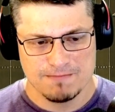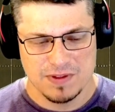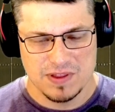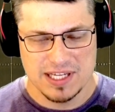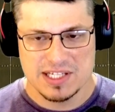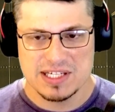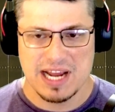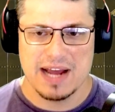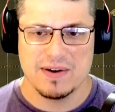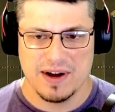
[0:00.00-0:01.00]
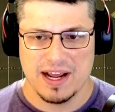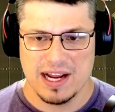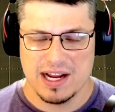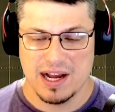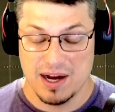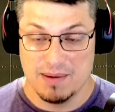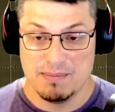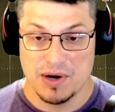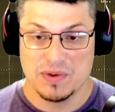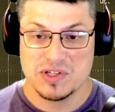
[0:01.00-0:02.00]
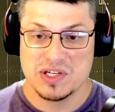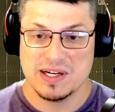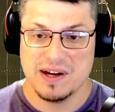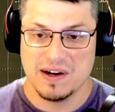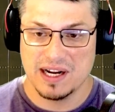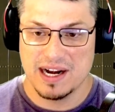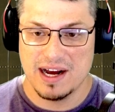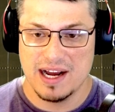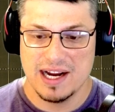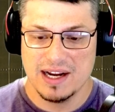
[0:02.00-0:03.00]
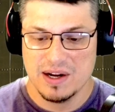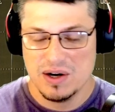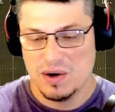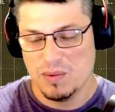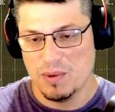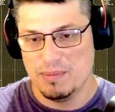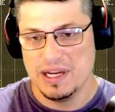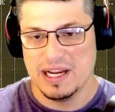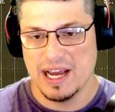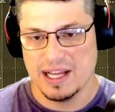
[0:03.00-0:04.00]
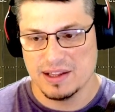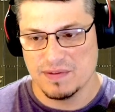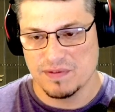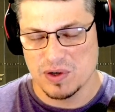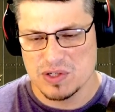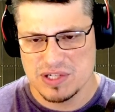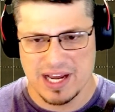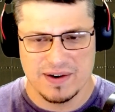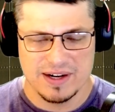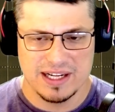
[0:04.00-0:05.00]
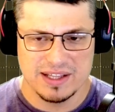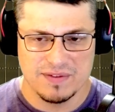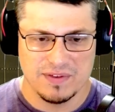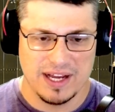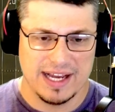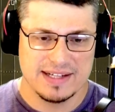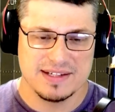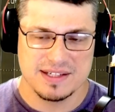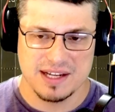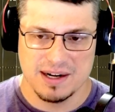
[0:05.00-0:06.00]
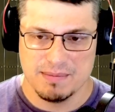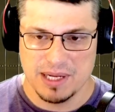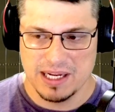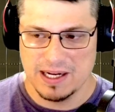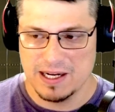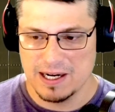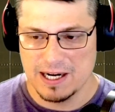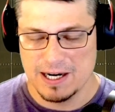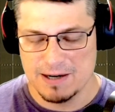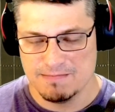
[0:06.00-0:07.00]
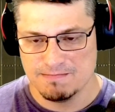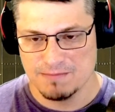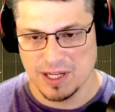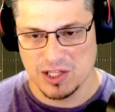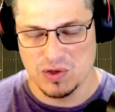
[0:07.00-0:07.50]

this Saturday. Both C-Dog and I will be at the first Saturday in the Flats. It's going to be like you